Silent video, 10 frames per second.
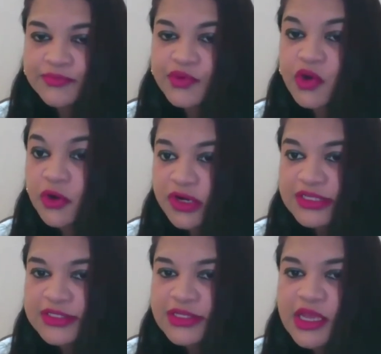
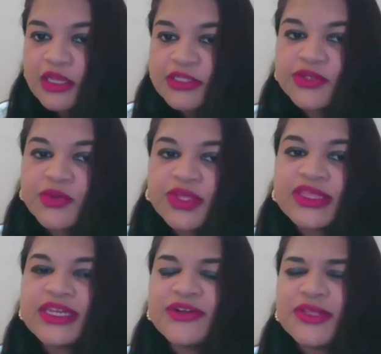progress, to a
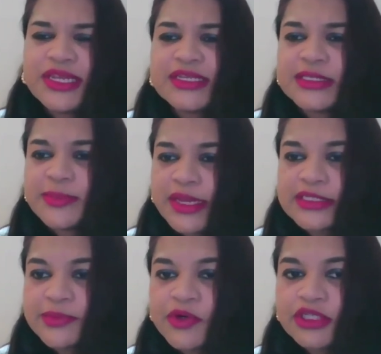thinner than
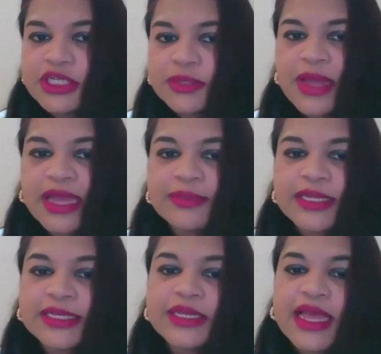expected project
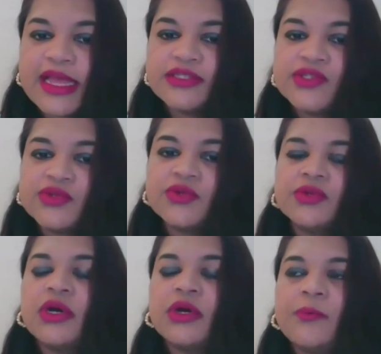pipeline, and
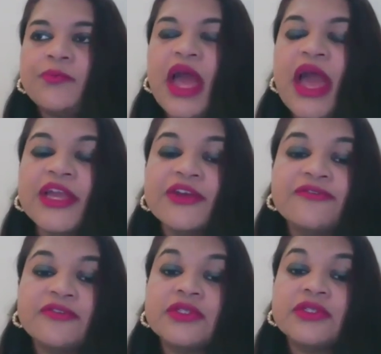to higher
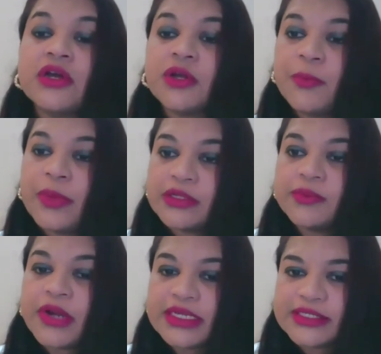for longer
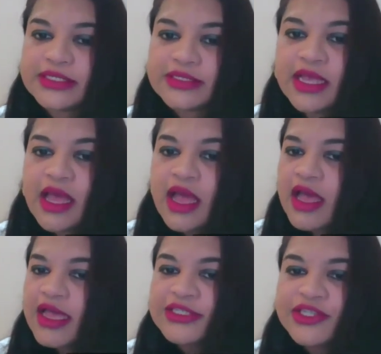metal prices.
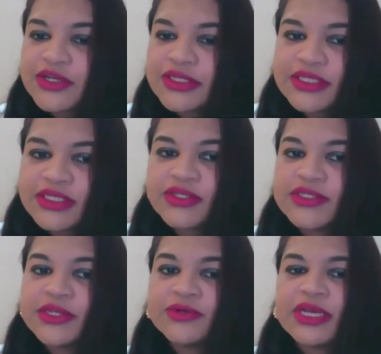In turn, this
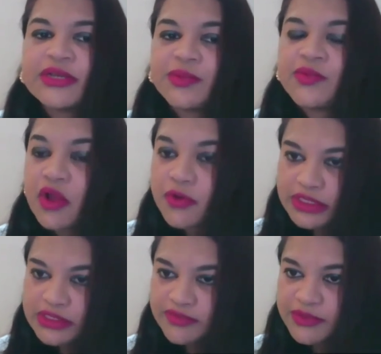could slow down the
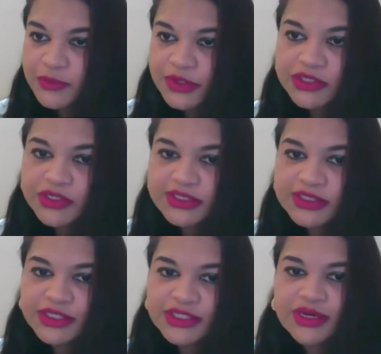progress of the green
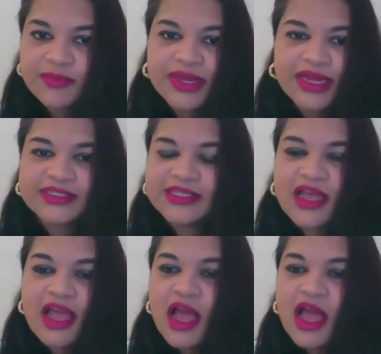transition, but